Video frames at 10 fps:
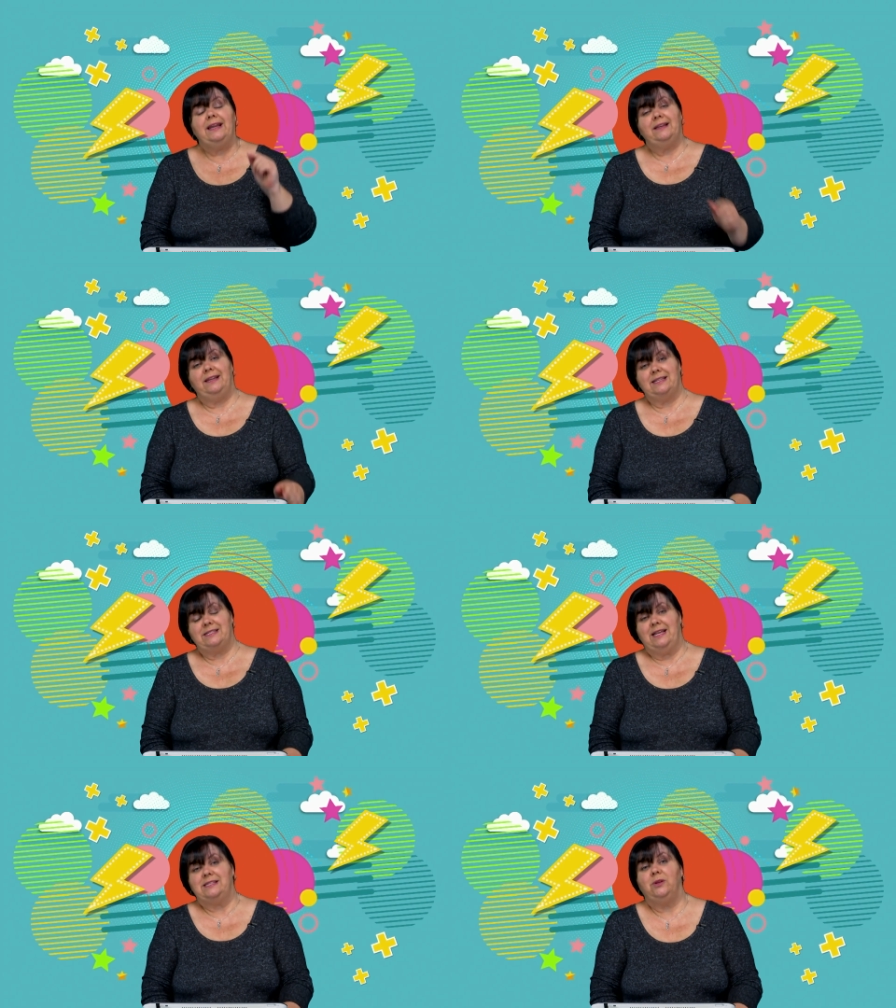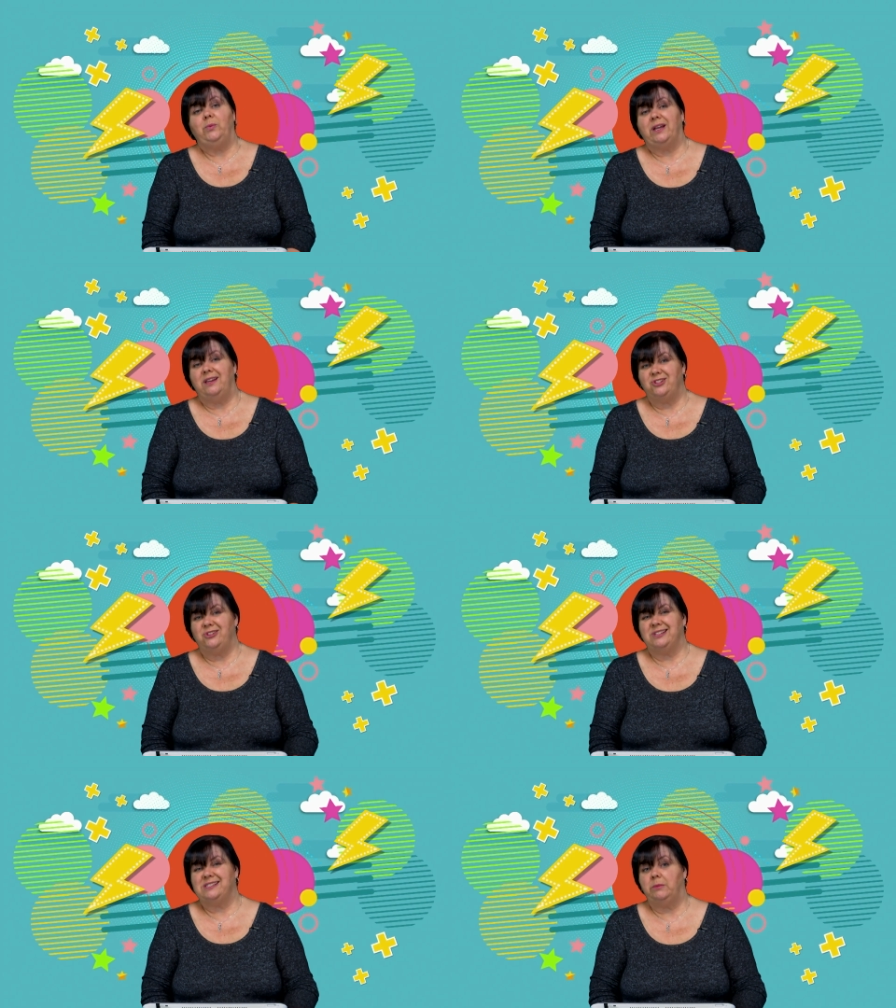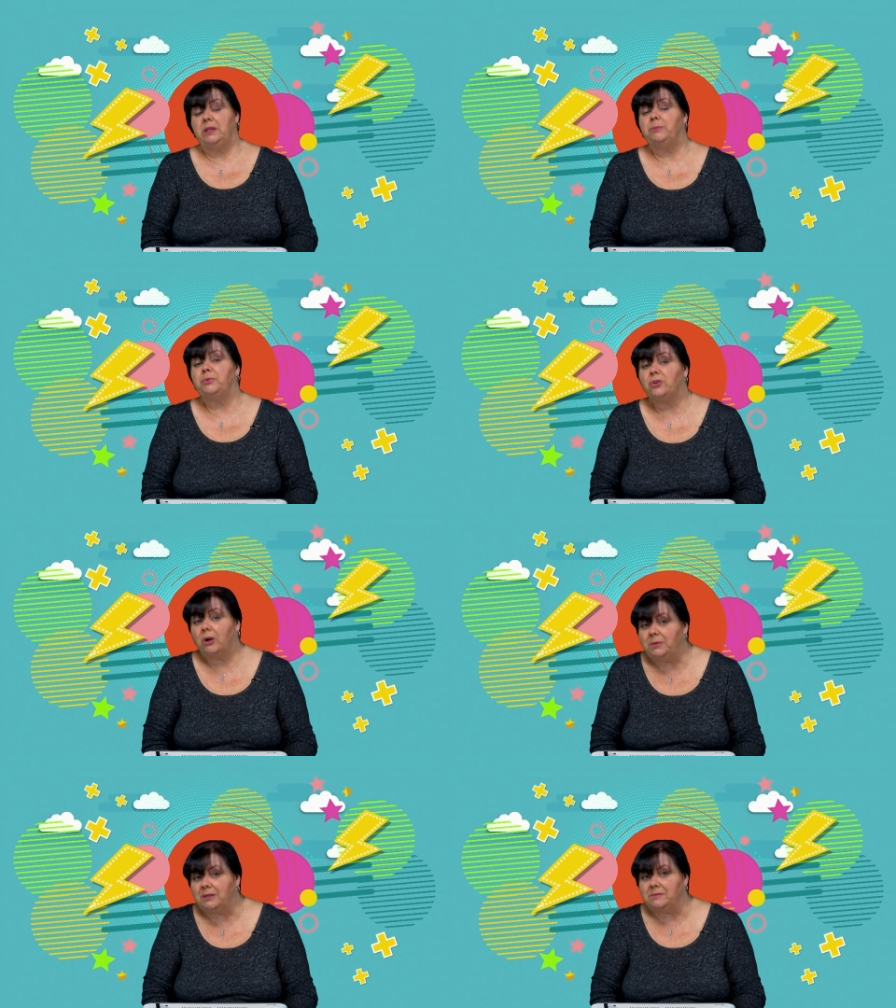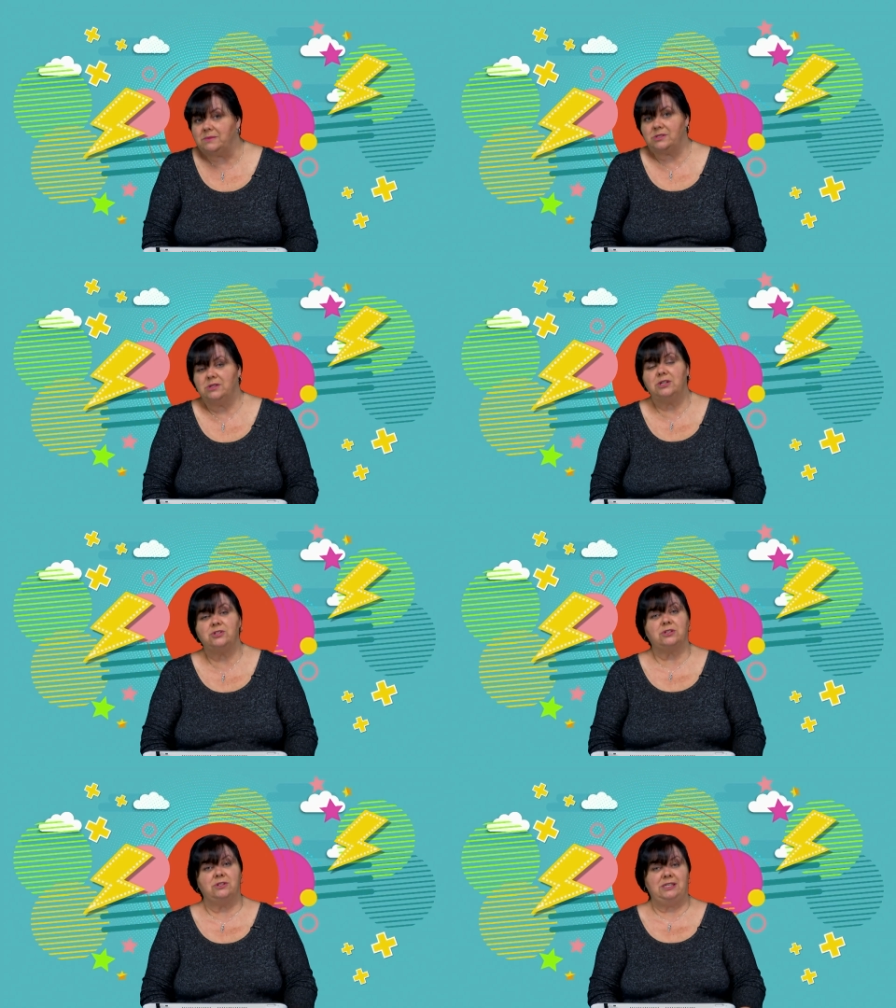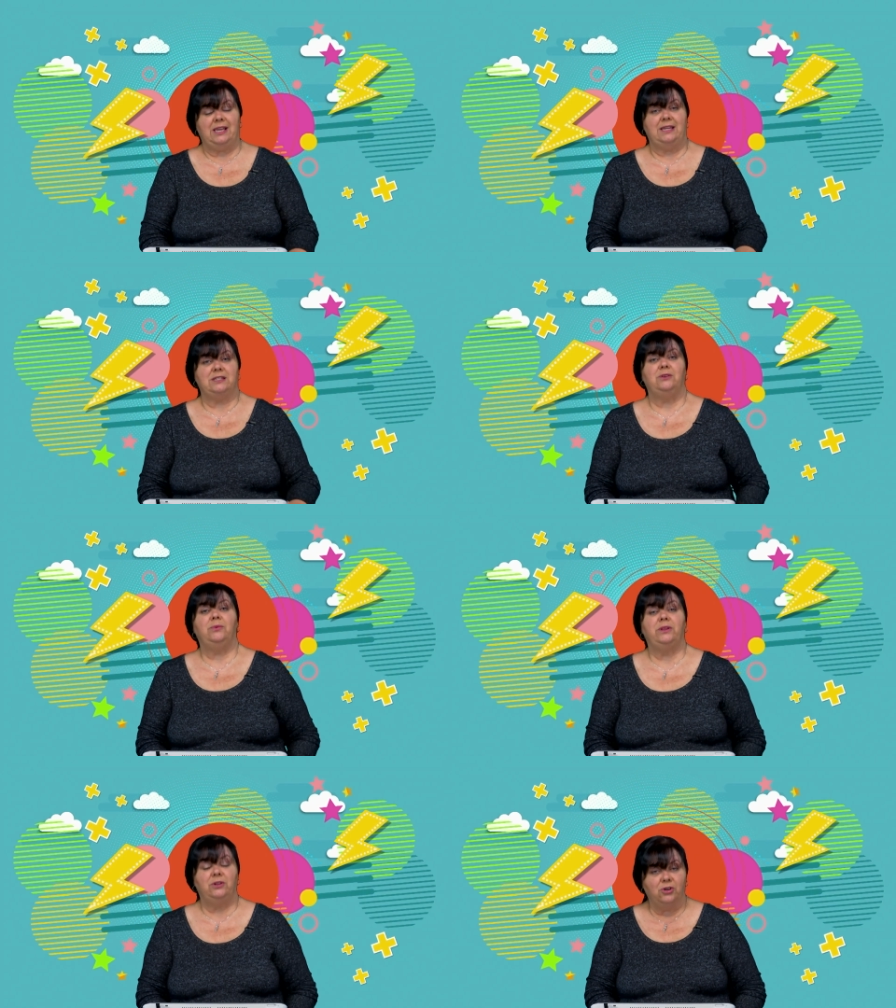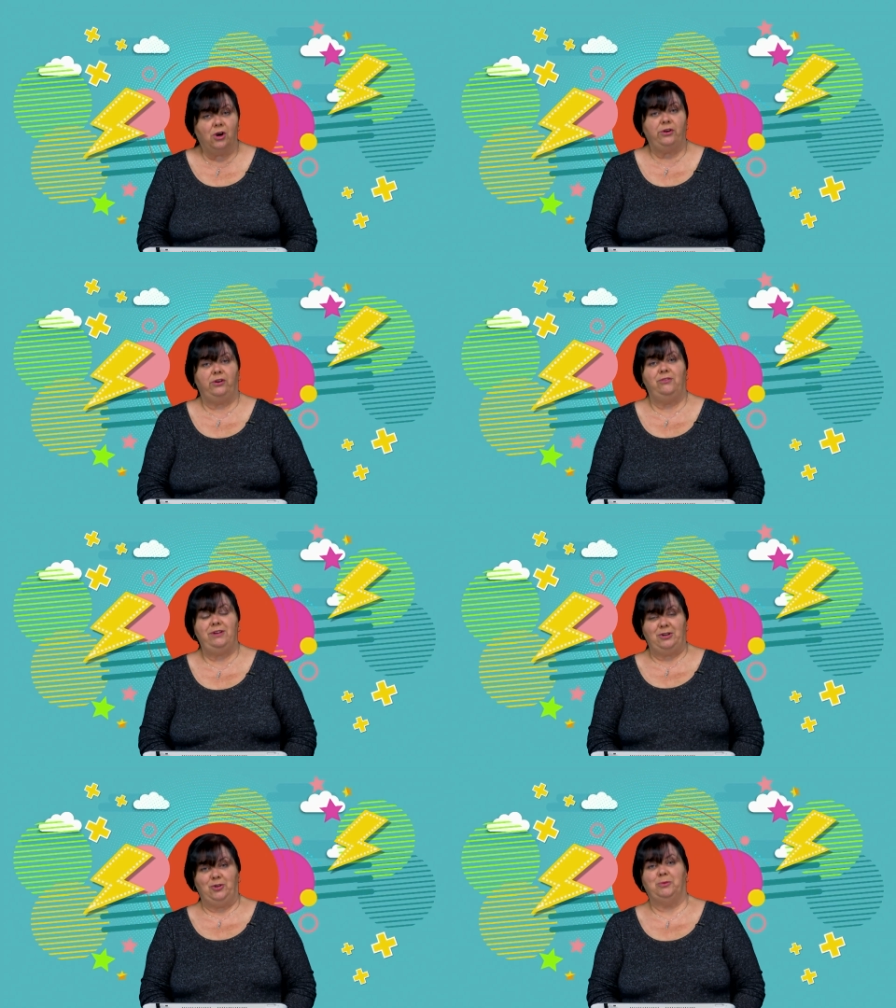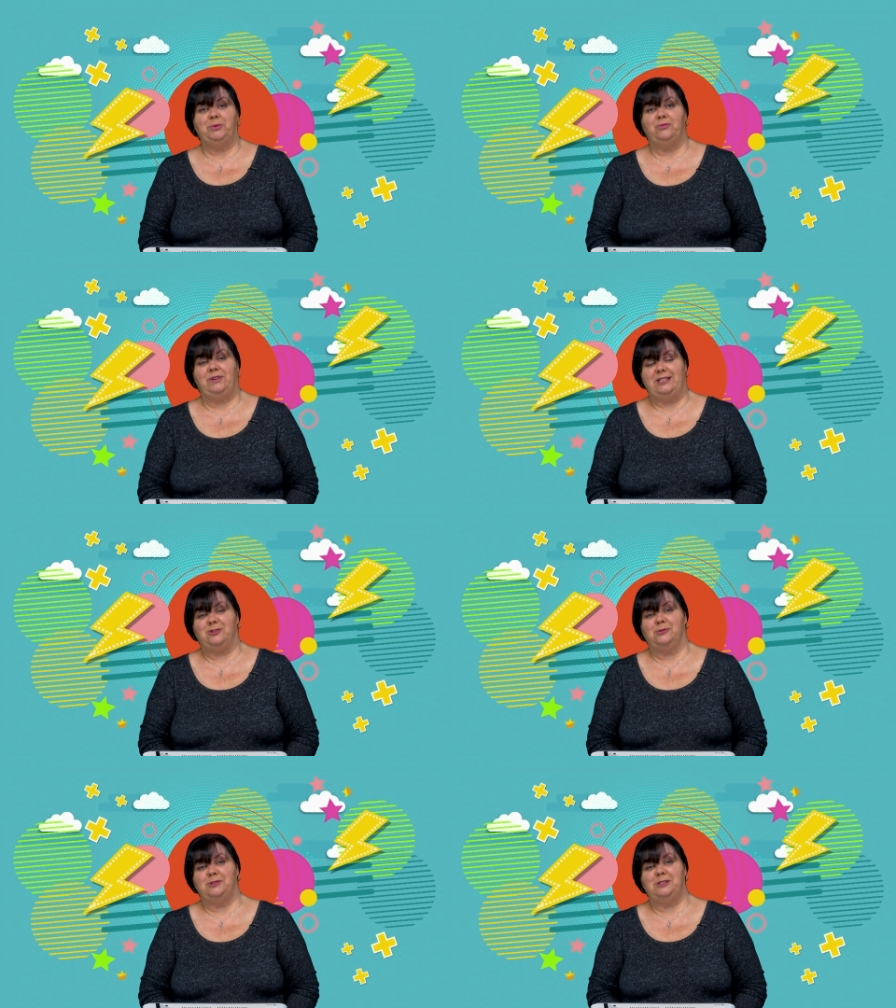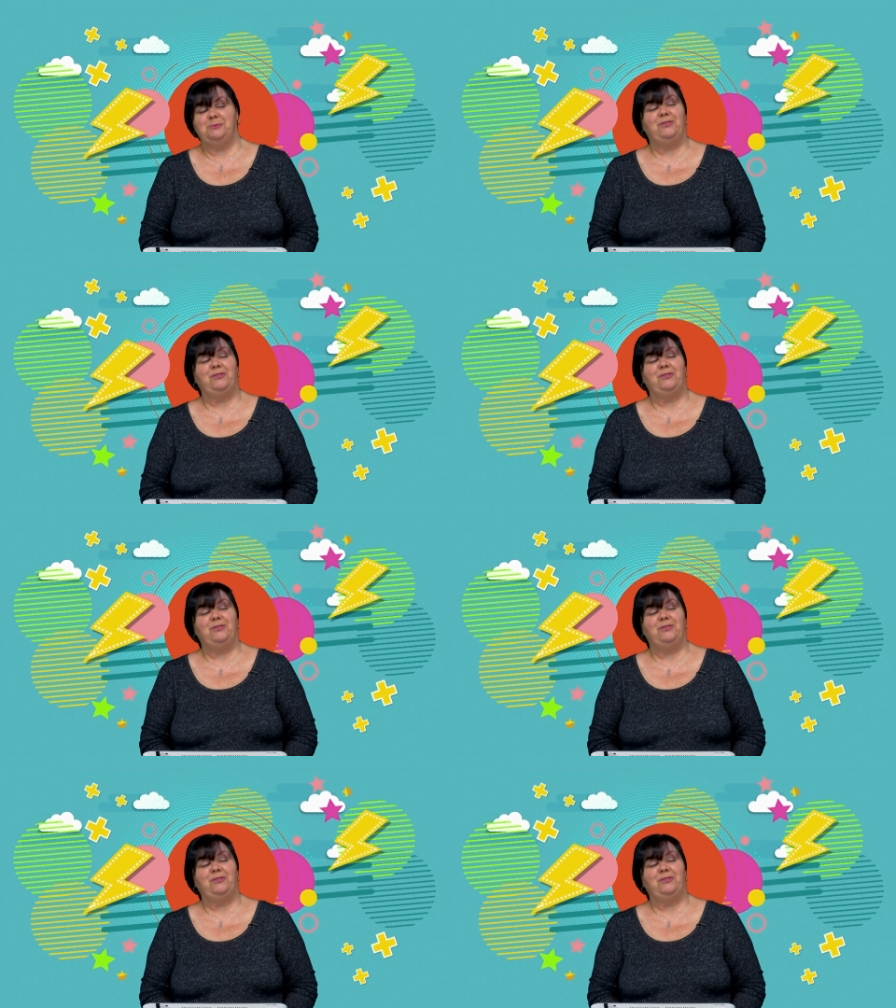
In our next lesson, we're going to look at some of the problems associated with non-renewable resources.